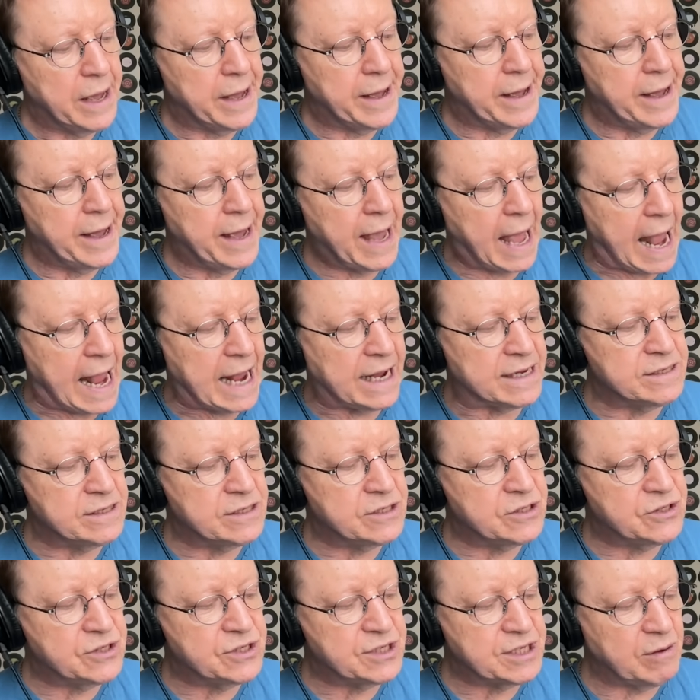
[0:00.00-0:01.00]

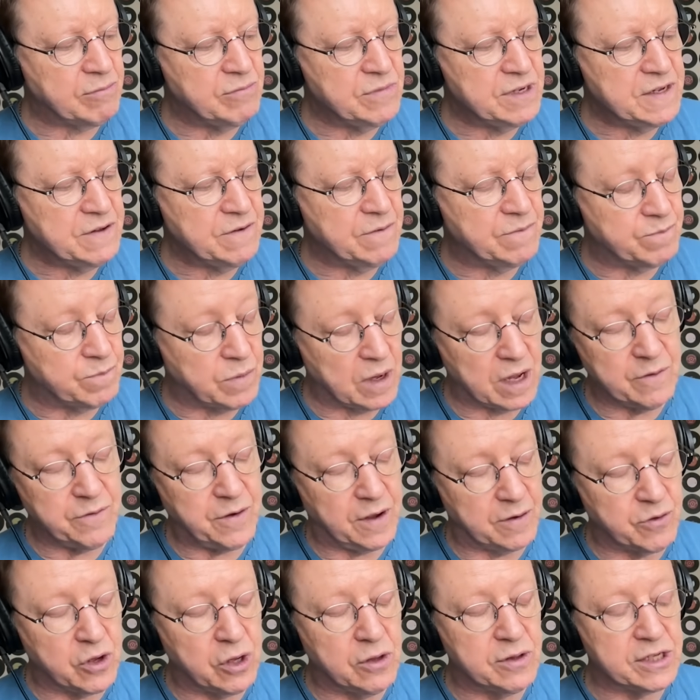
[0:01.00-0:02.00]
And
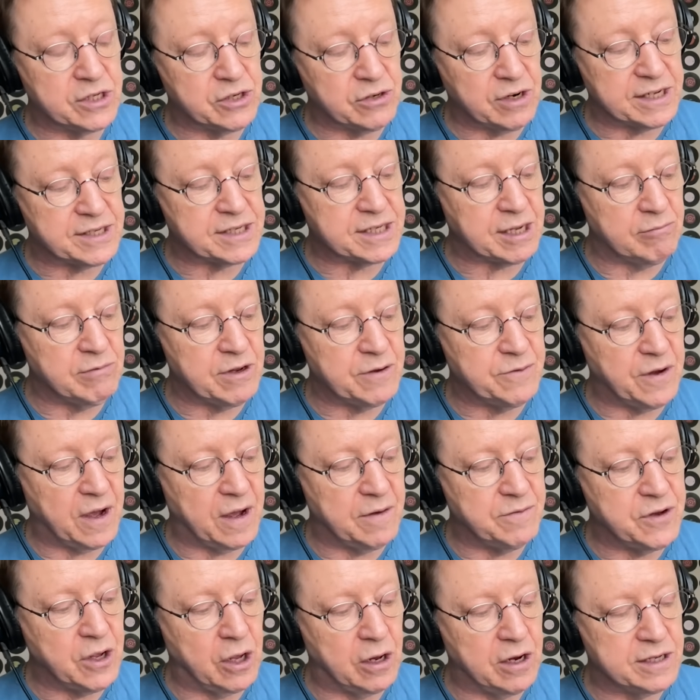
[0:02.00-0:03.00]
if I've got this right,
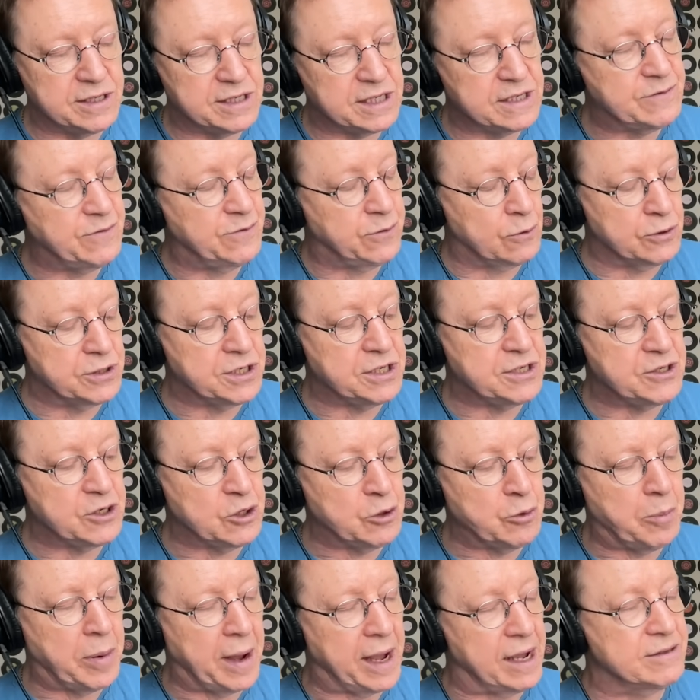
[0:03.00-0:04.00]
$75 is
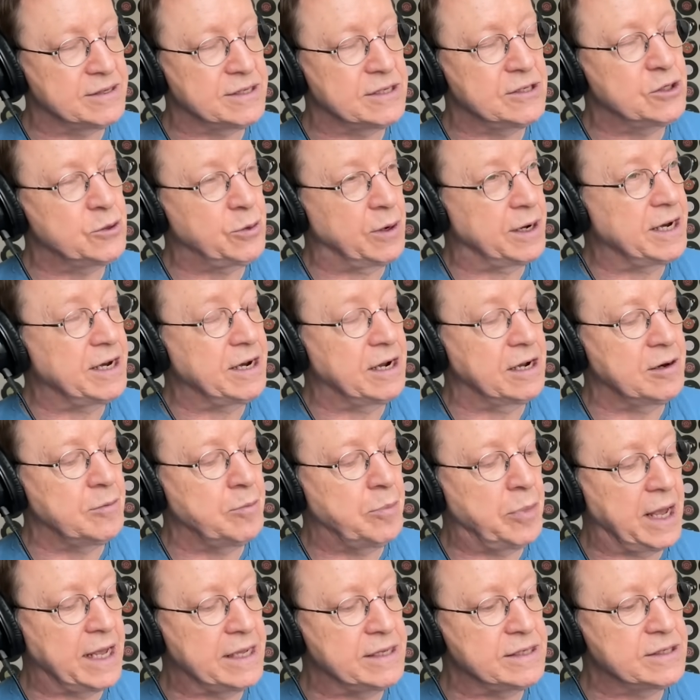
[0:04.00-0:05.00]

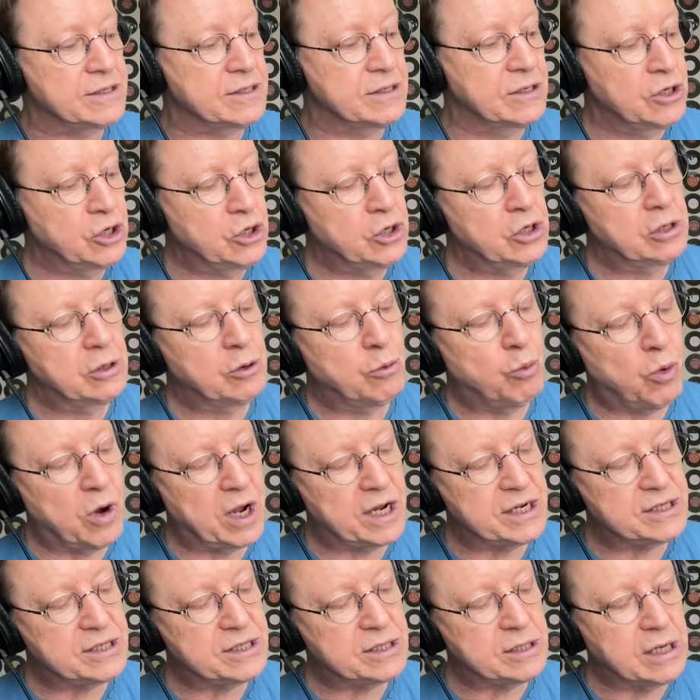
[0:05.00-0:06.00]
£42.29,
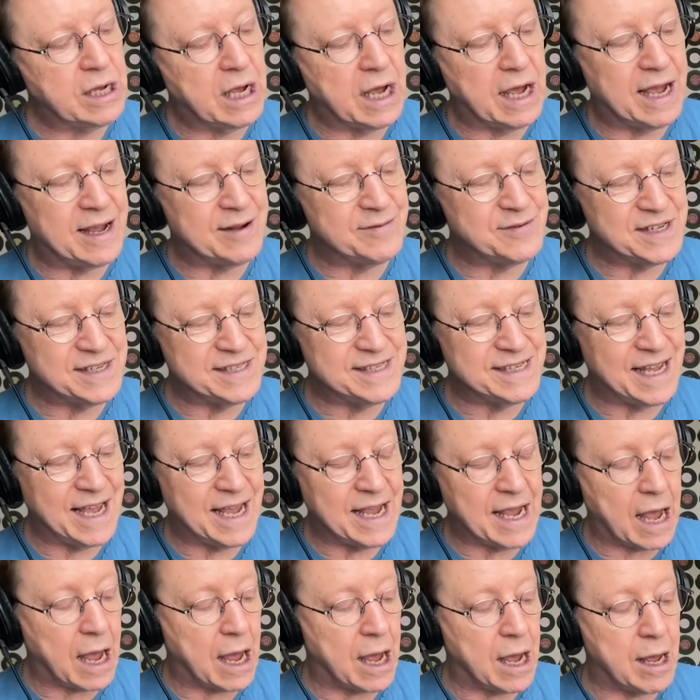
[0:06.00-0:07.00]
which I have to
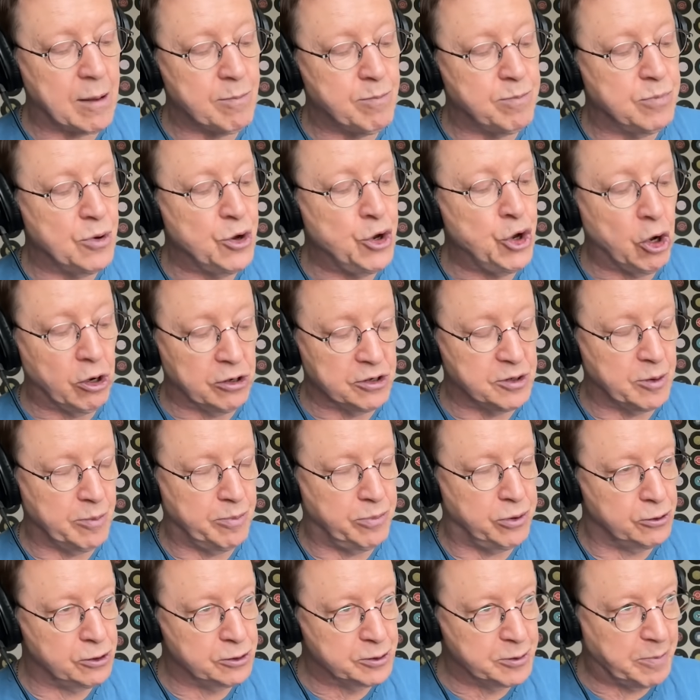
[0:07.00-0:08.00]
say I'm not
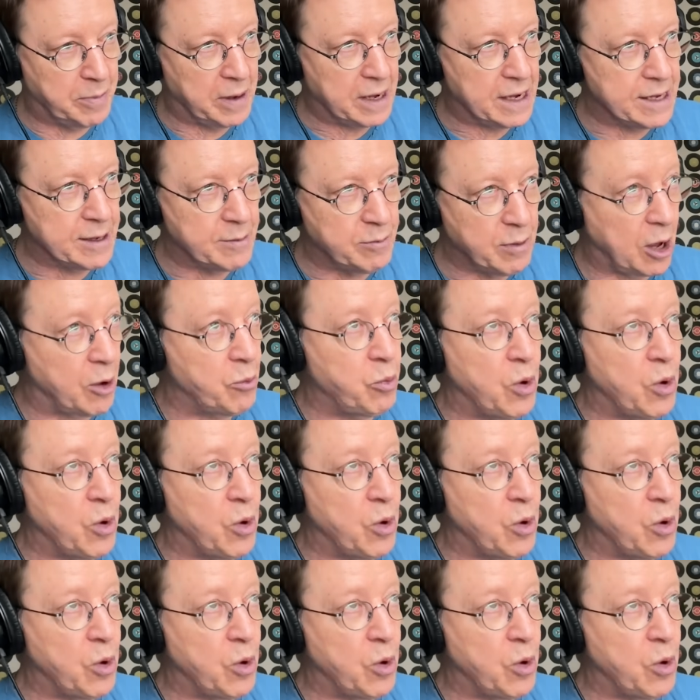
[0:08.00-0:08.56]
appalled by.